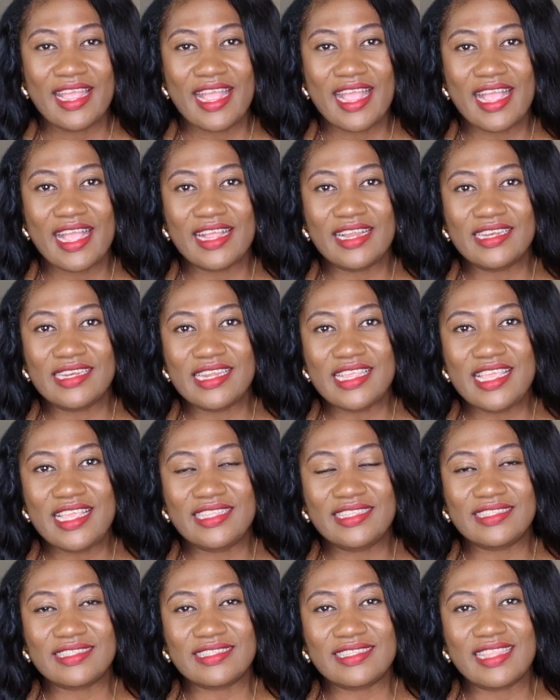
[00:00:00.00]
and
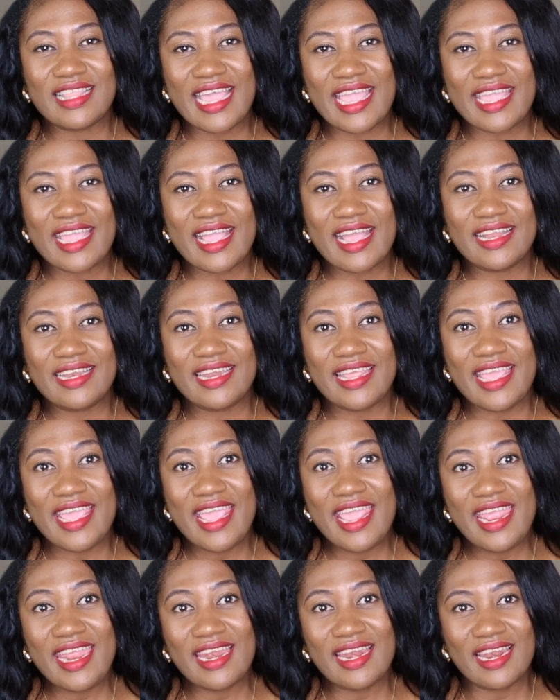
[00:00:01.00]
it's like an
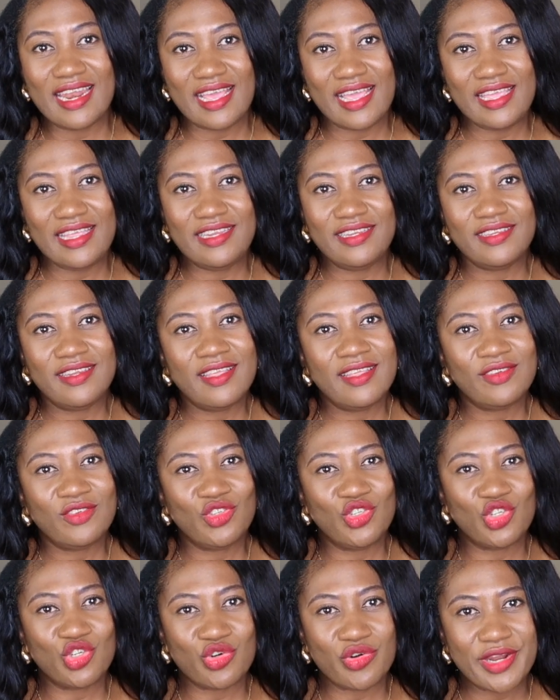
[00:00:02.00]
A-line
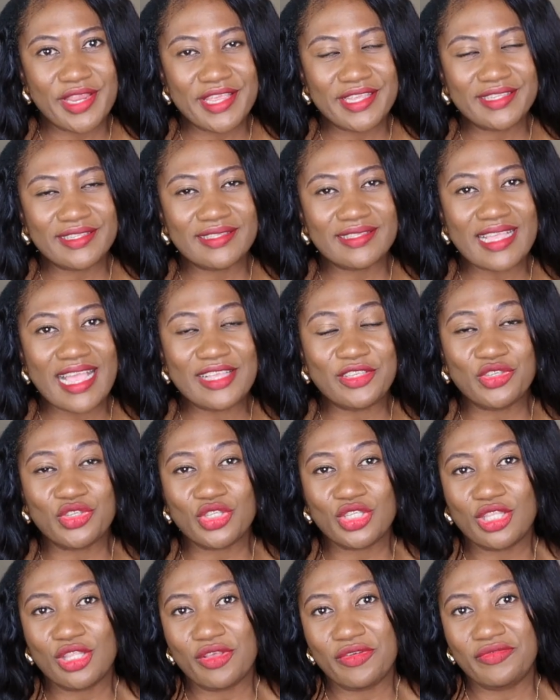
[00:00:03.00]
dress. I
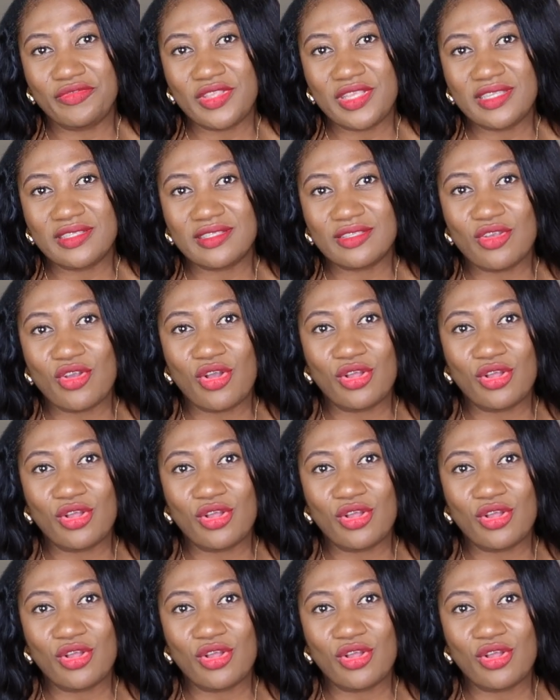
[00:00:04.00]
just love this.